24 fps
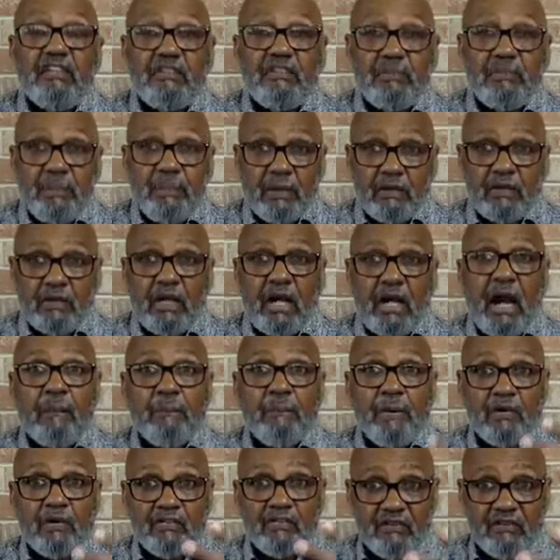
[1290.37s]
He's building
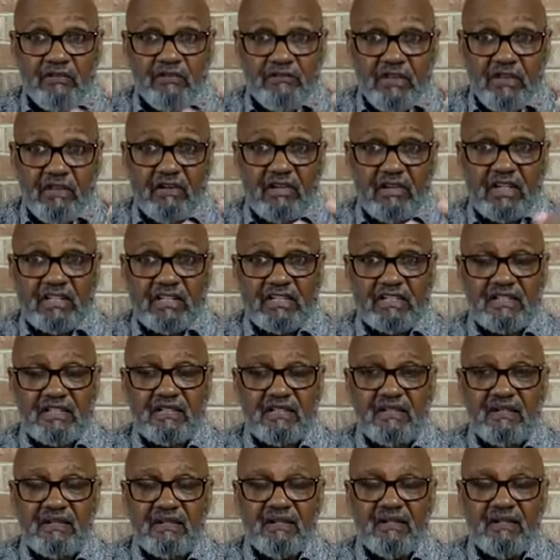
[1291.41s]
our perseverance.
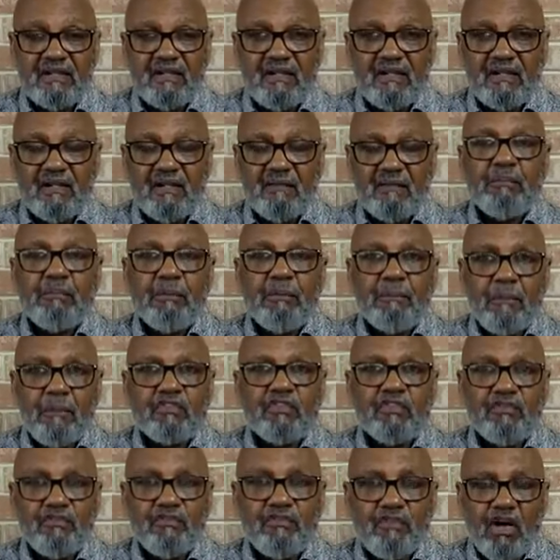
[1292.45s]
But
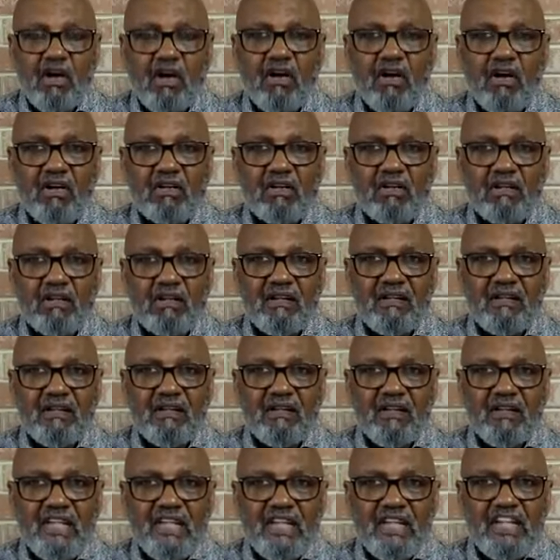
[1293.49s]
most of all,
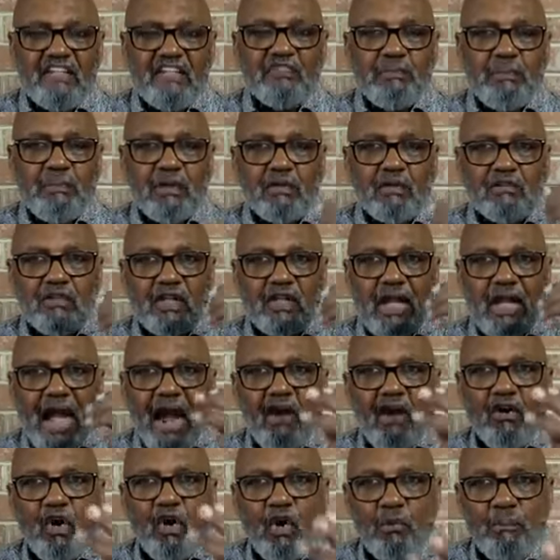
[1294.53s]
He's building
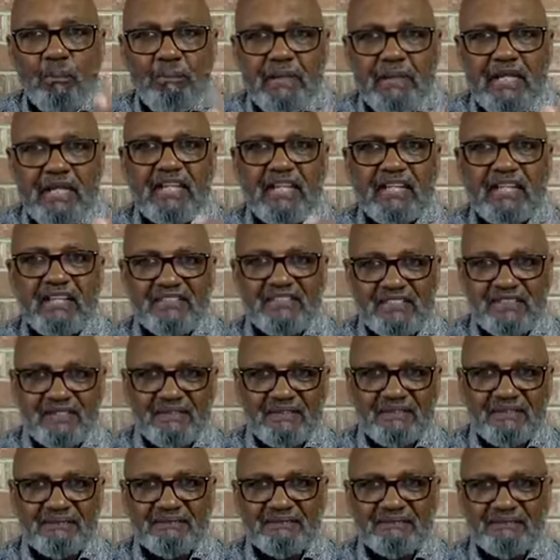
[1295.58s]
our obedience.
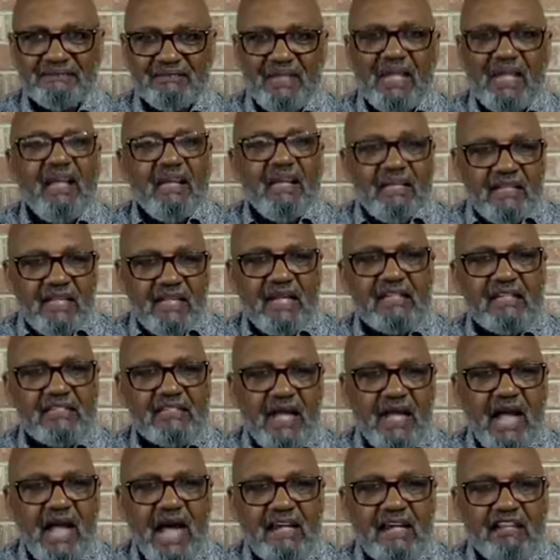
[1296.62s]
Yes,
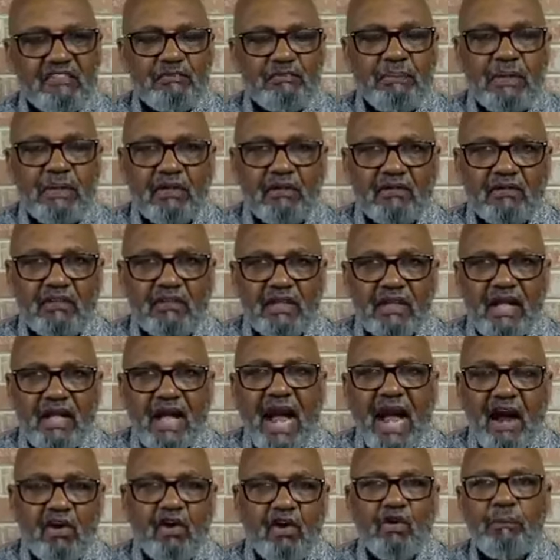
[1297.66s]
God is building
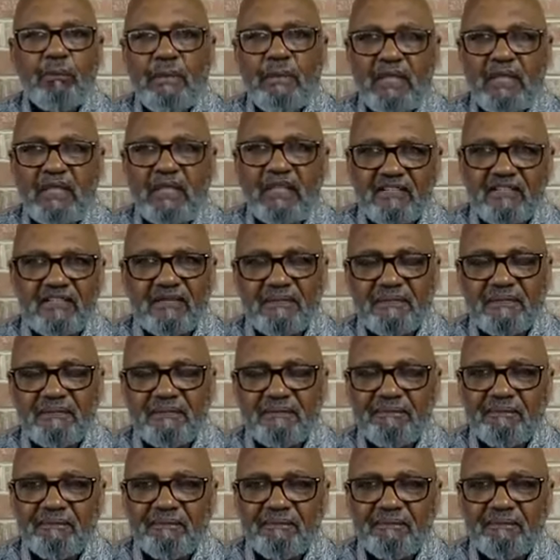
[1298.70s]
our obedience.